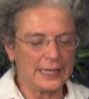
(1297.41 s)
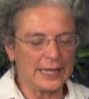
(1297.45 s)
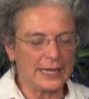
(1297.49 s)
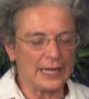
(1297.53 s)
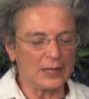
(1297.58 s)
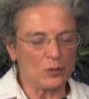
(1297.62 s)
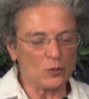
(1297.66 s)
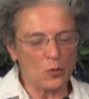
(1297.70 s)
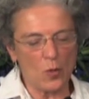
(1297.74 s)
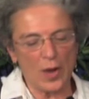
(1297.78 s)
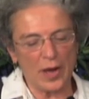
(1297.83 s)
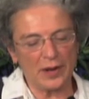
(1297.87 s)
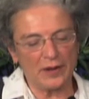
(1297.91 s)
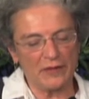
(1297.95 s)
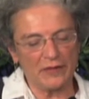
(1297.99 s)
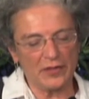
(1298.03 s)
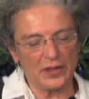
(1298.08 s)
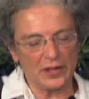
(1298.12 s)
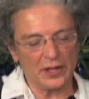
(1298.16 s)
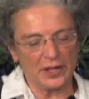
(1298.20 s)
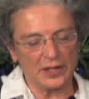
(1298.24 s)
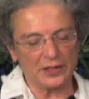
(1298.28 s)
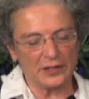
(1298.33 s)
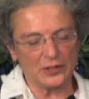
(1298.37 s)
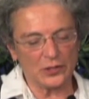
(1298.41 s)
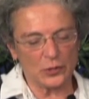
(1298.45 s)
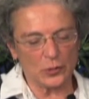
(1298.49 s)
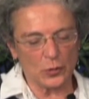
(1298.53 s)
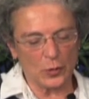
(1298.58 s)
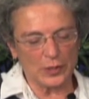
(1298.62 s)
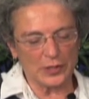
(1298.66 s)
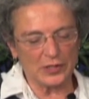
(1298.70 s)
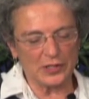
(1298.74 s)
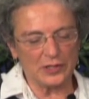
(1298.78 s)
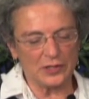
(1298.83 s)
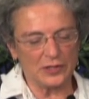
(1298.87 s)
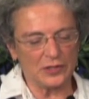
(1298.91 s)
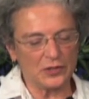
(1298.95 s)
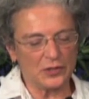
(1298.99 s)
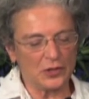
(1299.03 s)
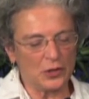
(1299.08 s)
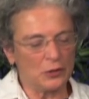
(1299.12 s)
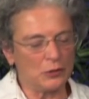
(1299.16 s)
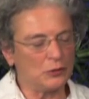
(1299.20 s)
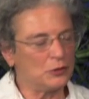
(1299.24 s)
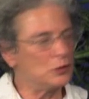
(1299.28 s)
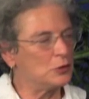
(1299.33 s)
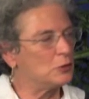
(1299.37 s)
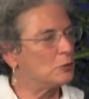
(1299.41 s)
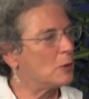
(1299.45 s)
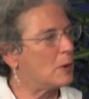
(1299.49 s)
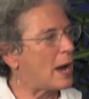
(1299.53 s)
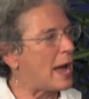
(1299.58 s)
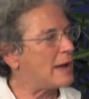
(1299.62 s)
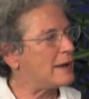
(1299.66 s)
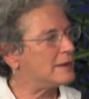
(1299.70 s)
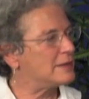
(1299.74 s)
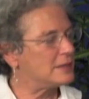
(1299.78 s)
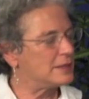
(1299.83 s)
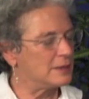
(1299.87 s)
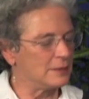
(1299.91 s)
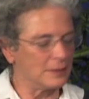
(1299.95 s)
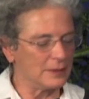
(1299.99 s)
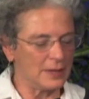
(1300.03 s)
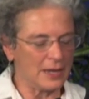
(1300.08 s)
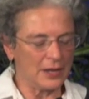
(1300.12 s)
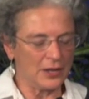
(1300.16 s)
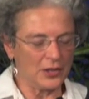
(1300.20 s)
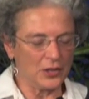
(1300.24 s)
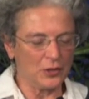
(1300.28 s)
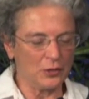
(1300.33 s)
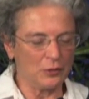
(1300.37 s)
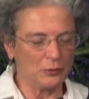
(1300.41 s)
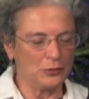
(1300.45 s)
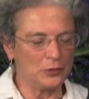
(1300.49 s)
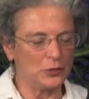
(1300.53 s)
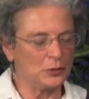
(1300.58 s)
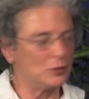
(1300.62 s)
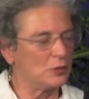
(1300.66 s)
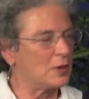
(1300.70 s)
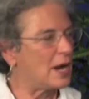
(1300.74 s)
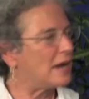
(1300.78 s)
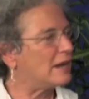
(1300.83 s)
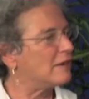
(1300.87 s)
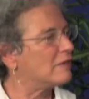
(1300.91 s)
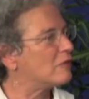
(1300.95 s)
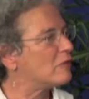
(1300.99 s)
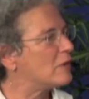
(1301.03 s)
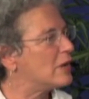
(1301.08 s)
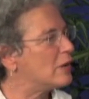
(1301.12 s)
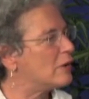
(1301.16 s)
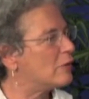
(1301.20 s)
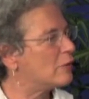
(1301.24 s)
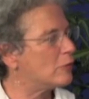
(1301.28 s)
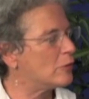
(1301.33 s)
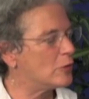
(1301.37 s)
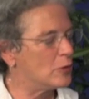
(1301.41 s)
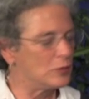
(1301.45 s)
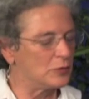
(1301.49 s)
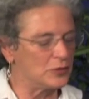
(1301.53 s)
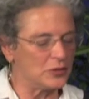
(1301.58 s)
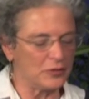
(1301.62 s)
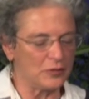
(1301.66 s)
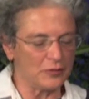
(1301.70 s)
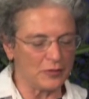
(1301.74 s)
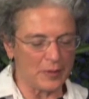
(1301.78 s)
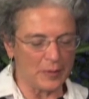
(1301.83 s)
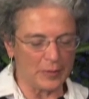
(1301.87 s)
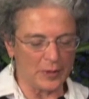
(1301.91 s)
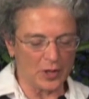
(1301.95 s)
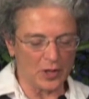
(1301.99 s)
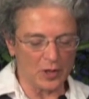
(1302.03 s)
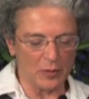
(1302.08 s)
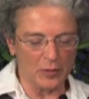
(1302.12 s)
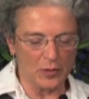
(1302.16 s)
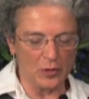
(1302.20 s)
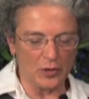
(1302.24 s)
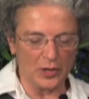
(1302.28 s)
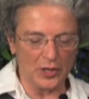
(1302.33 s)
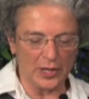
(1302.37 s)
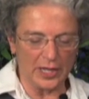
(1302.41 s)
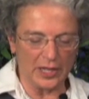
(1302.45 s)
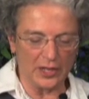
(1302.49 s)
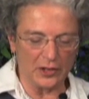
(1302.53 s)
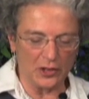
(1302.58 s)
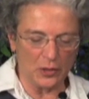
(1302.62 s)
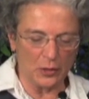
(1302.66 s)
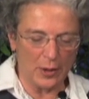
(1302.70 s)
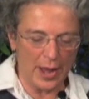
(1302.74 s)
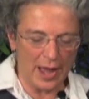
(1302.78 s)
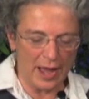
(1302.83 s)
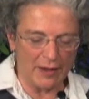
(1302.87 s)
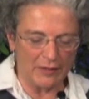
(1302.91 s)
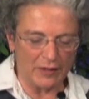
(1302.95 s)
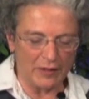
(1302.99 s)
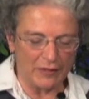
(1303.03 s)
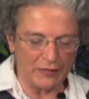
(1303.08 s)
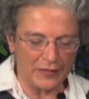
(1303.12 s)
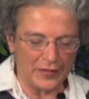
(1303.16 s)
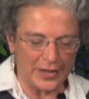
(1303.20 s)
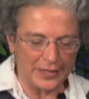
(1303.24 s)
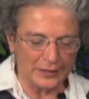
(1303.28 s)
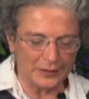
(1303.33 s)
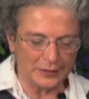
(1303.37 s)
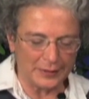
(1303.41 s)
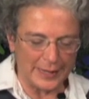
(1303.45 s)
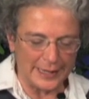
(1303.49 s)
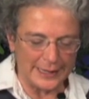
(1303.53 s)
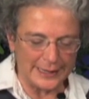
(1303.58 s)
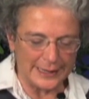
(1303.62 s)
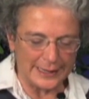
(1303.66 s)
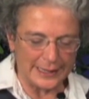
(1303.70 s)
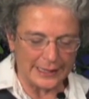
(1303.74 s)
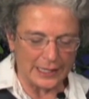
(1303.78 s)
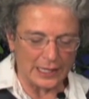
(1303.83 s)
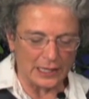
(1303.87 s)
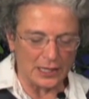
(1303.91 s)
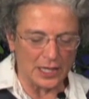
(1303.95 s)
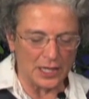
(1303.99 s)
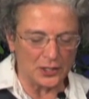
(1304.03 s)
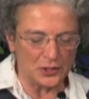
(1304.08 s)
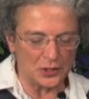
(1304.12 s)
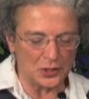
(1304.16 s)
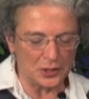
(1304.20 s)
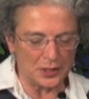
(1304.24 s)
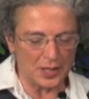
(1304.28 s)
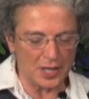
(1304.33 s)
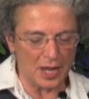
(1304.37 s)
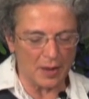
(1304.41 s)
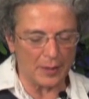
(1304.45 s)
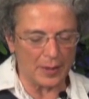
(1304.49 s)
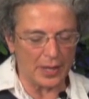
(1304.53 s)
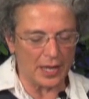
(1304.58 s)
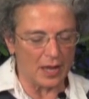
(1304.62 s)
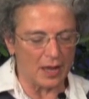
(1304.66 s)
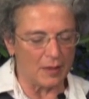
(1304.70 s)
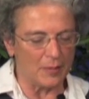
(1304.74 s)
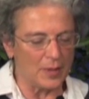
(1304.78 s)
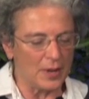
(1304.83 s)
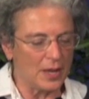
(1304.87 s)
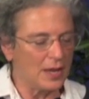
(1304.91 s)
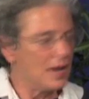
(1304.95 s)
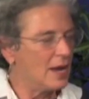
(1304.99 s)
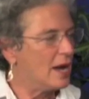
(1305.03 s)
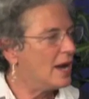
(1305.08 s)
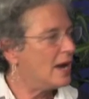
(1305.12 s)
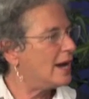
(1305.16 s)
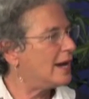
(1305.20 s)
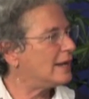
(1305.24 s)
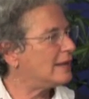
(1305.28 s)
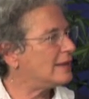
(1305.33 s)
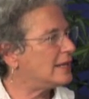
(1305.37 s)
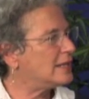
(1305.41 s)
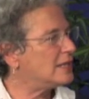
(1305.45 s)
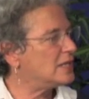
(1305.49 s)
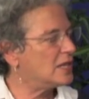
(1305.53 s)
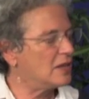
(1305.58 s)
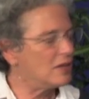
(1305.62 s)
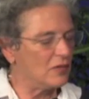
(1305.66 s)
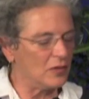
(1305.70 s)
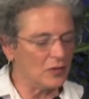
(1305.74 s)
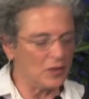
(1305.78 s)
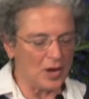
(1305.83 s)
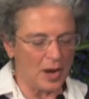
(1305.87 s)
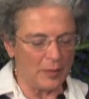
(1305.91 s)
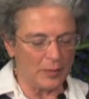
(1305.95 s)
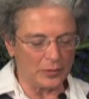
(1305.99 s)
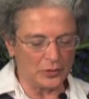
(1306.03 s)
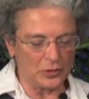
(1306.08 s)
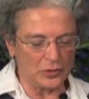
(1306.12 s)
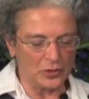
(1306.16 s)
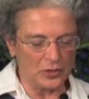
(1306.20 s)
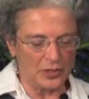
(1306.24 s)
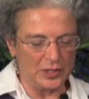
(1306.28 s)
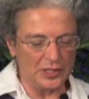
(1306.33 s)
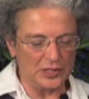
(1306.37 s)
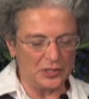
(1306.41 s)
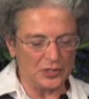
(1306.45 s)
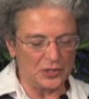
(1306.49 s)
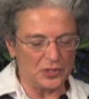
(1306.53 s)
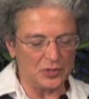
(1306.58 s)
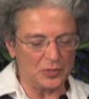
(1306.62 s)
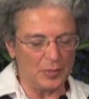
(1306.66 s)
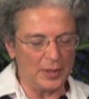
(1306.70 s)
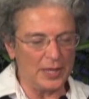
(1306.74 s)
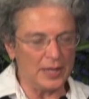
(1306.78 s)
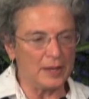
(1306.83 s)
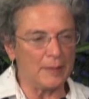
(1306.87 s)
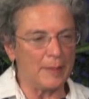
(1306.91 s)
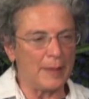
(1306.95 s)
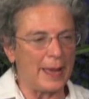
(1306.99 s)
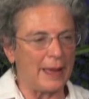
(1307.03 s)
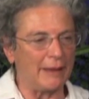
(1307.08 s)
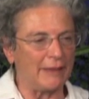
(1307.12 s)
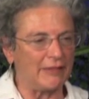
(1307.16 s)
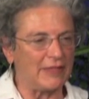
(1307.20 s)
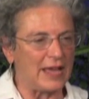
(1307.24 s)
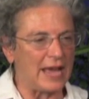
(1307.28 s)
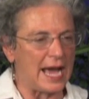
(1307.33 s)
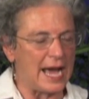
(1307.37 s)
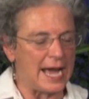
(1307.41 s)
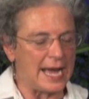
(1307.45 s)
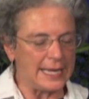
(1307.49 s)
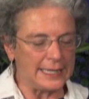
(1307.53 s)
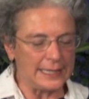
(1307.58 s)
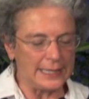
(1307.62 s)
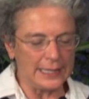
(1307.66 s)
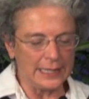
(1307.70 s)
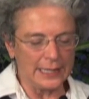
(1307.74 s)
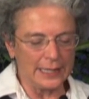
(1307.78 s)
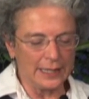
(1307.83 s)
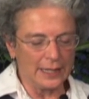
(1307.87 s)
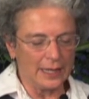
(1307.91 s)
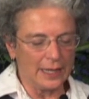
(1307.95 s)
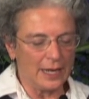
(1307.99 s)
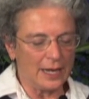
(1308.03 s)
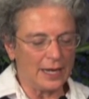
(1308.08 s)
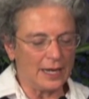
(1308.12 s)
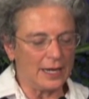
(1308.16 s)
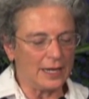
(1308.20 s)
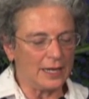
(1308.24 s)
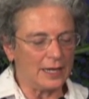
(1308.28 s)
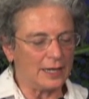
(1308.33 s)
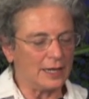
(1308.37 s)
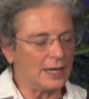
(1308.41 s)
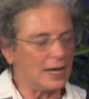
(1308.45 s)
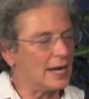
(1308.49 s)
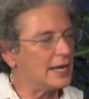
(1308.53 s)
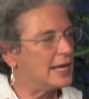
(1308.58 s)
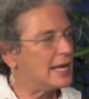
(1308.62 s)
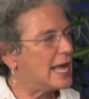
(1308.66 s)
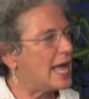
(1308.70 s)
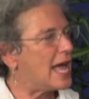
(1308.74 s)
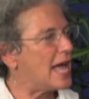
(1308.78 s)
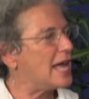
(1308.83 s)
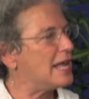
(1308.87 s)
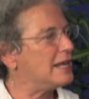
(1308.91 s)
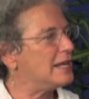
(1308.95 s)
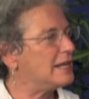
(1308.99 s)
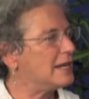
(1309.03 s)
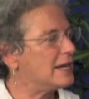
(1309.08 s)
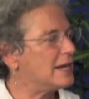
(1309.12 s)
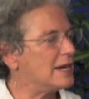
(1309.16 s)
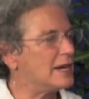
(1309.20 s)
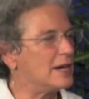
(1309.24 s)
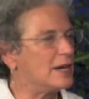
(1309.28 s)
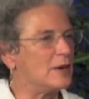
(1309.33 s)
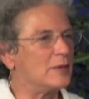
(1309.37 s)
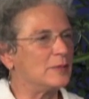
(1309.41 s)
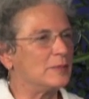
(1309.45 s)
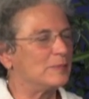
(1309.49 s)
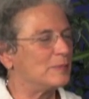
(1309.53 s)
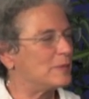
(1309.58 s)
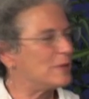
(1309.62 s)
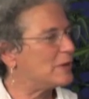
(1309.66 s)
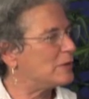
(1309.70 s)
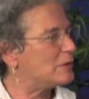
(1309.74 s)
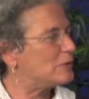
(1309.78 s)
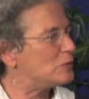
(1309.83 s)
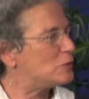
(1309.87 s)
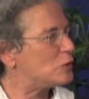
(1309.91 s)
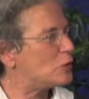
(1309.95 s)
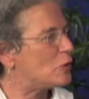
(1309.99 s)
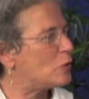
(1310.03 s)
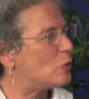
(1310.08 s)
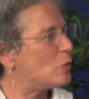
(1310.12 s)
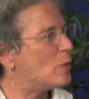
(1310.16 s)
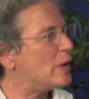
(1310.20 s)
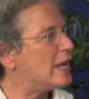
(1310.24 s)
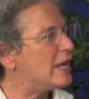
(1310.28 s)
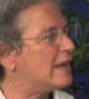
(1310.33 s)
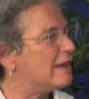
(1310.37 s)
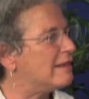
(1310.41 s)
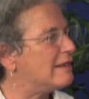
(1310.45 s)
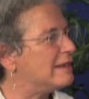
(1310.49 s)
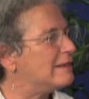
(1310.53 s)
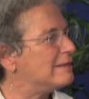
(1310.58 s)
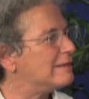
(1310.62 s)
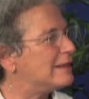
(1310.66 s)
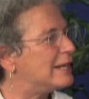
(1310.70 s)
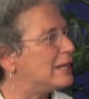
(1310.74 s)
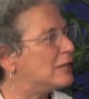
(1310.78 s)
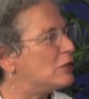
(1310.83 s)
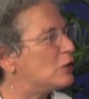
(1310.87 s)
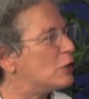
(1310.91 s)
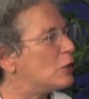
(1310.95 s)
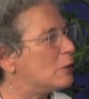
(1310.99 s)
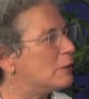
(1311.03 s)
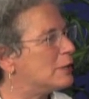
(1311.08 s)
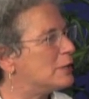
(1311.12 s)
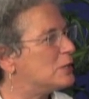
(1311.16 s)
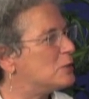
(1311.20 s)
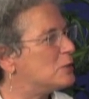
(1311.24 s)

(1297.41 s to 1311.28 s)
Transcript: And one of the sources you do ask, you do kind of recruit from the community and you have a fundraising a luncheon coming up mm-hmm. i'd like to give you an opportunity to speak about that uh, again uh, so that we can encourage